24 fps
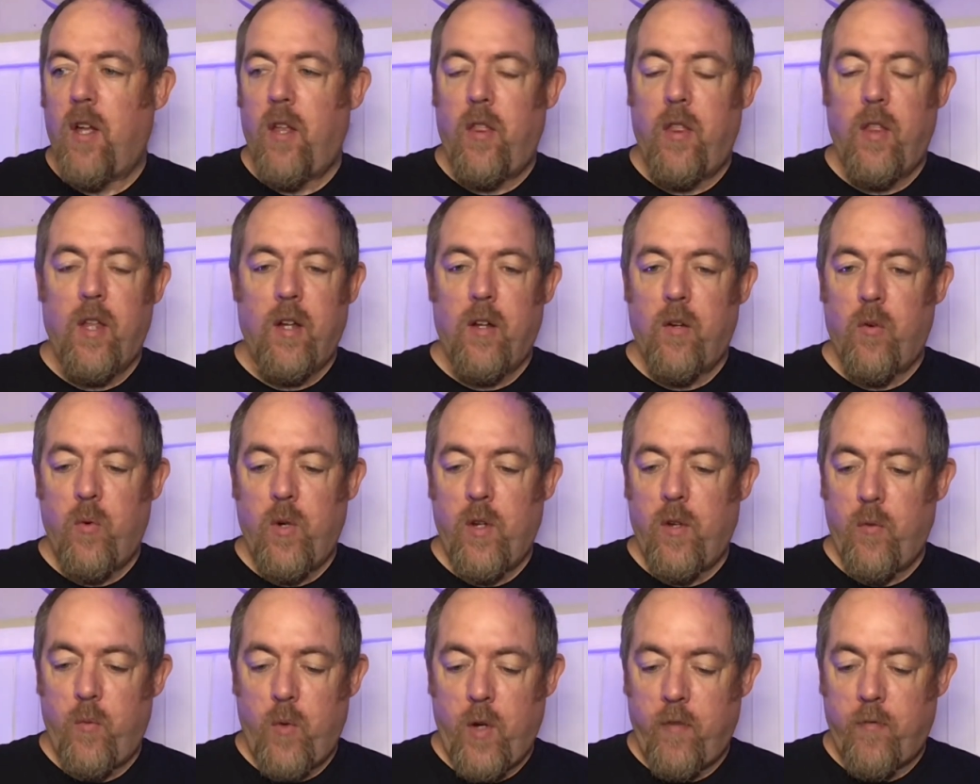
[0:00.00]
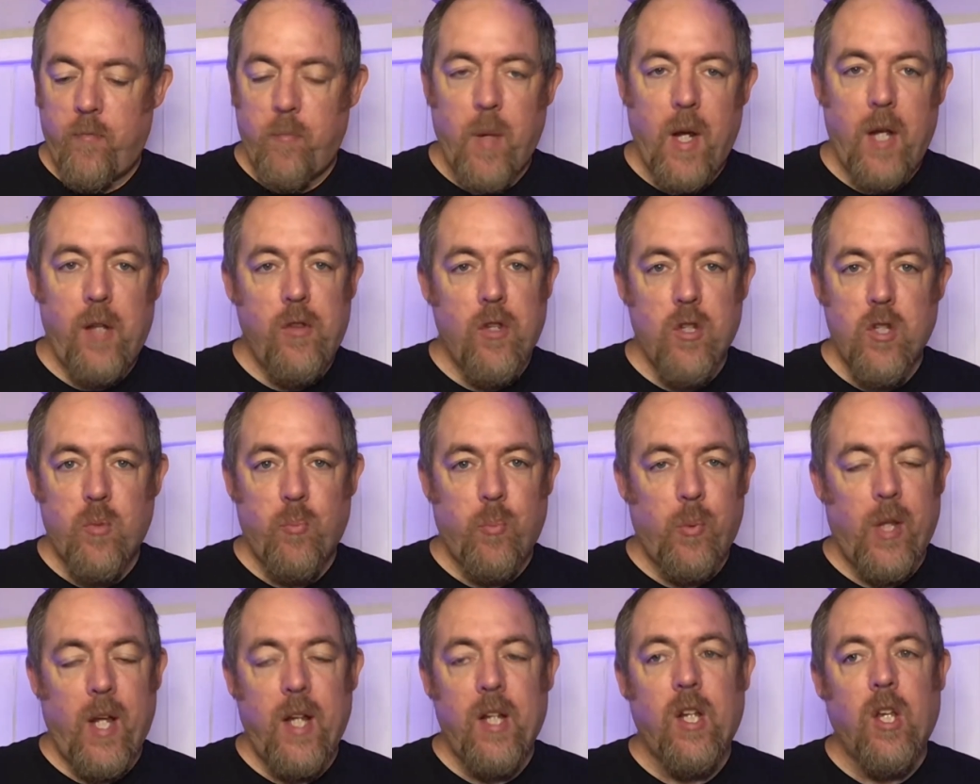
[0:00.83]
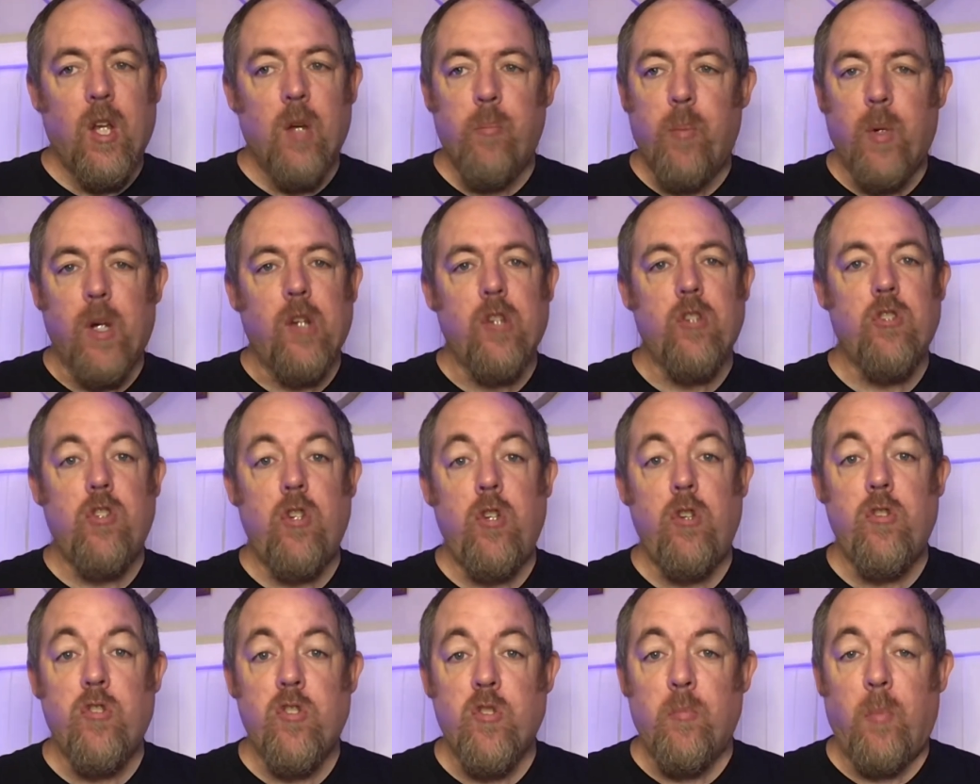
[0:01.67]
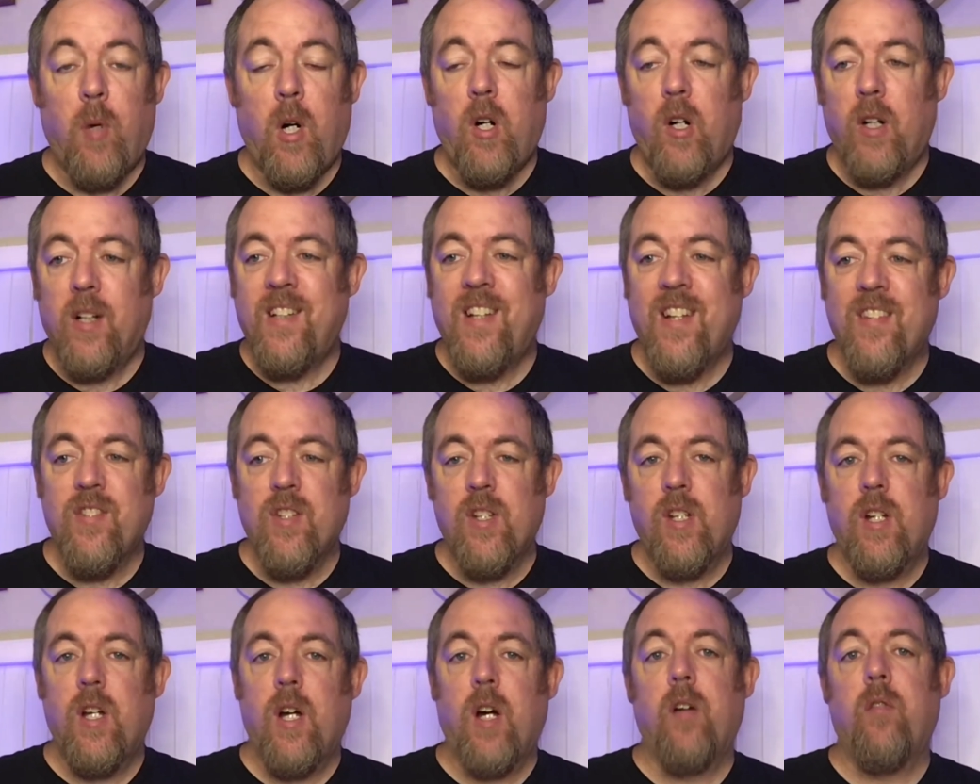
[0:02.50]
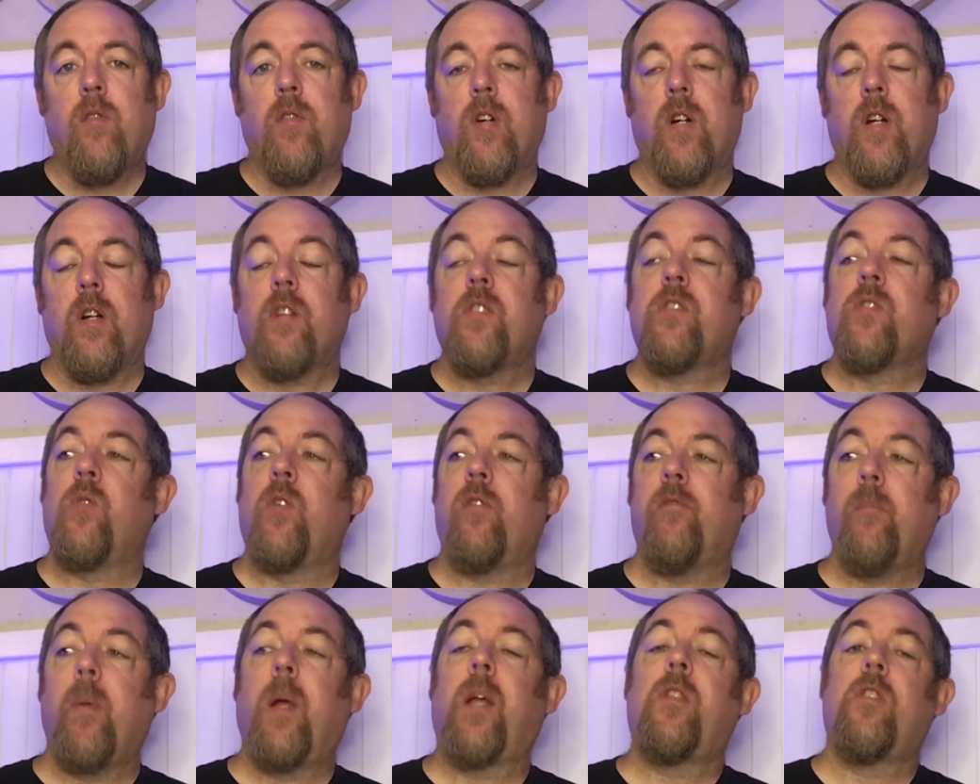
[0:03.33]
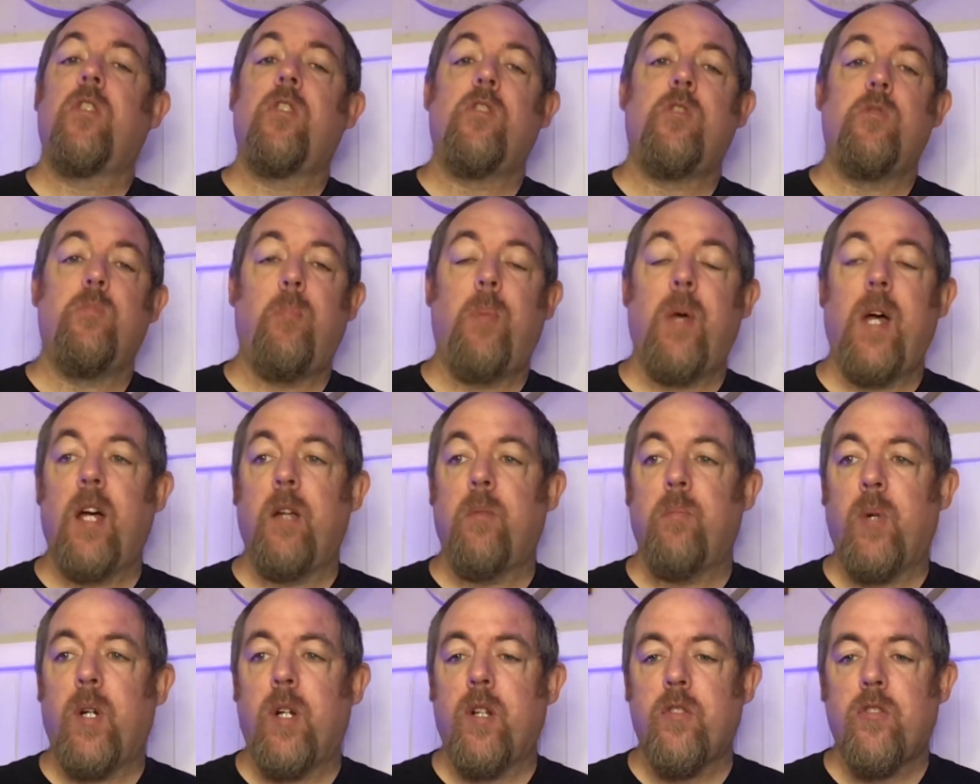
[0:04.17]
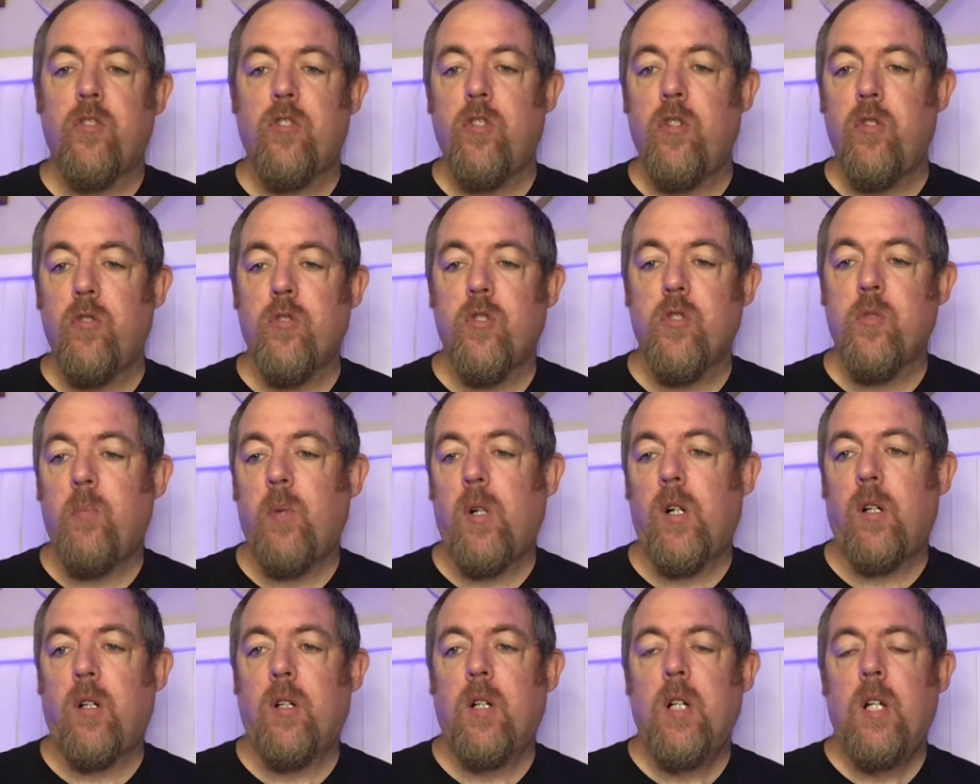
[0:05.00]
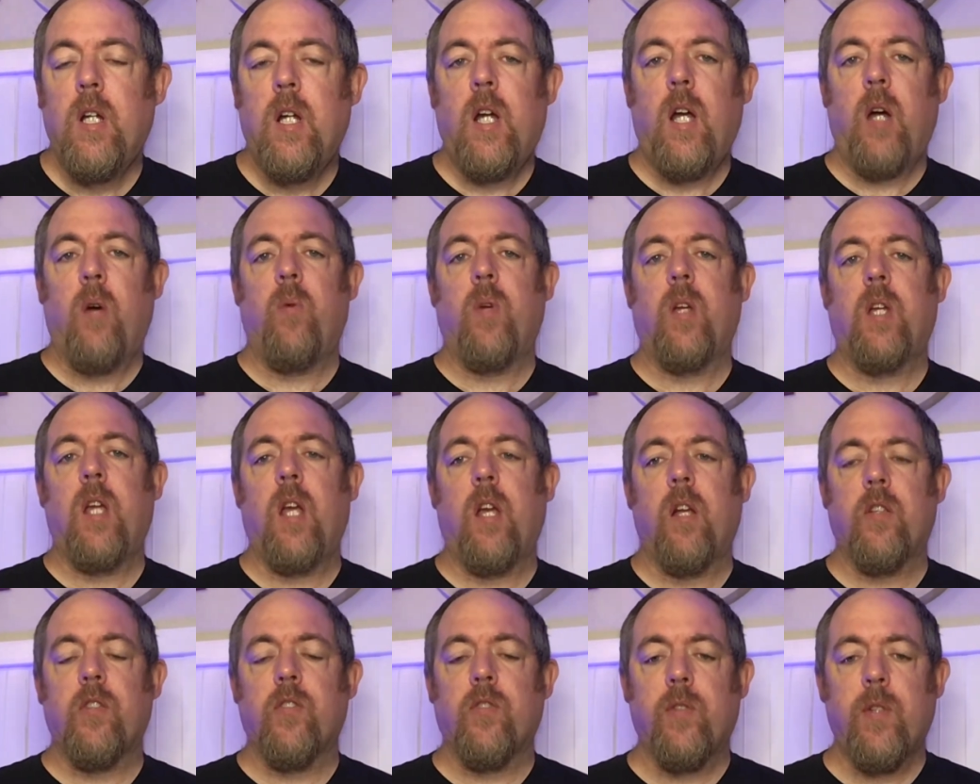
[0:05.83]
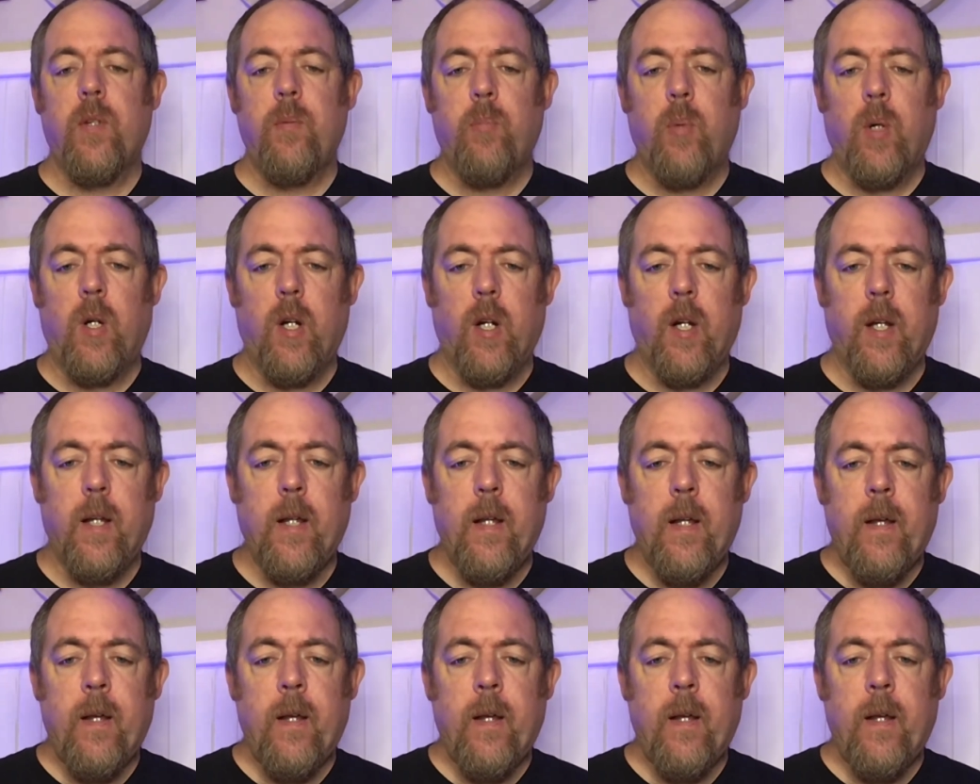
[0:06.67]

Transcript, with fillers: That we, we've made this blanket, but it's too small. It doesn't cover us. We've made this bed, but it's too small. And we can't sleep on it.